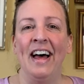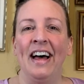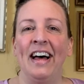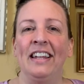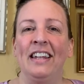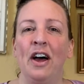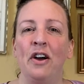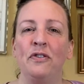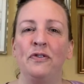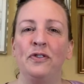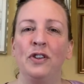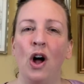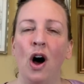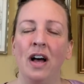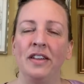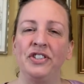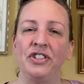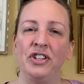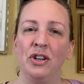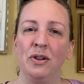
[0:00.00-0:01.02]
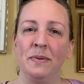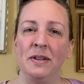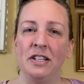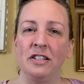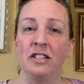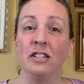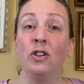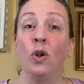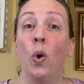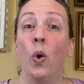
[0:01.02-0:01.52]
Hello Flosstube, it's
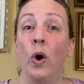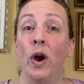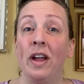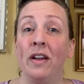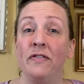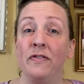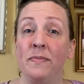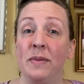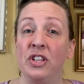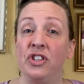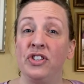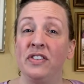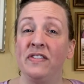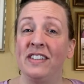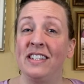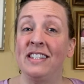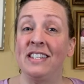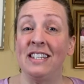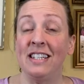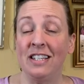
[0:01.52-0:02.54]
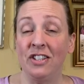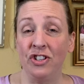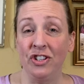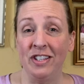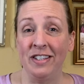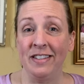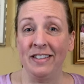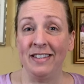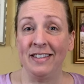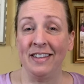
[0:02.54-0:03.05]
Lori of Mischievous
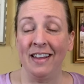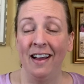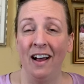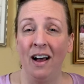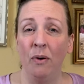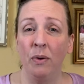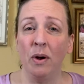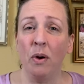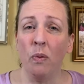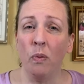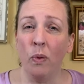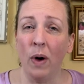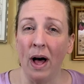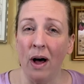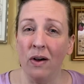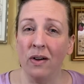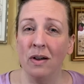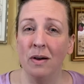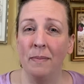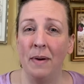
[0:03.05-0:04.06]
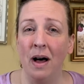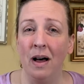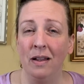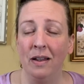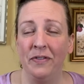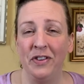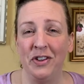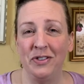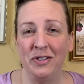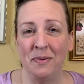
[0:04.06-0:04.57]
Stitches. I want to welcome all
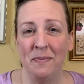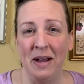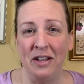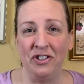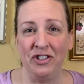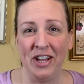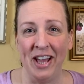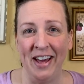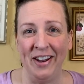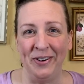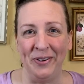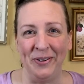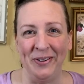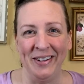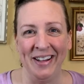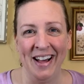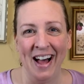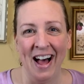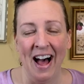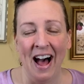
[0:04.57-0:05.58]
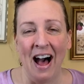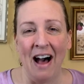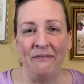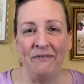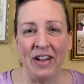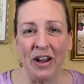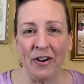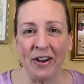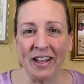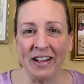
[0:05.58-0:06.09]
of you to my channel. I'm
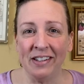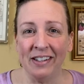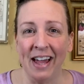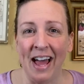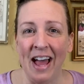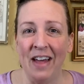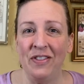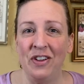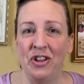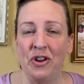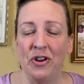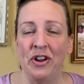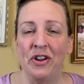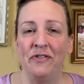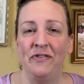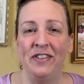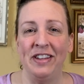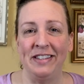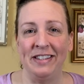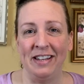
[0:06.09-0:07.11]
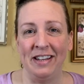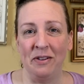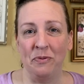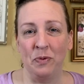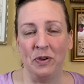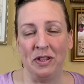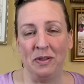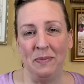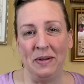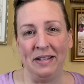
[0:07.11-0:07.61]
very glad that you're here visiting
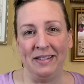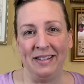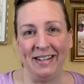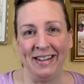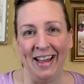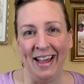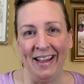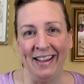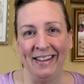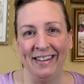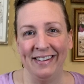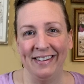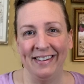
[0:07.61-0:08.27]
with me today.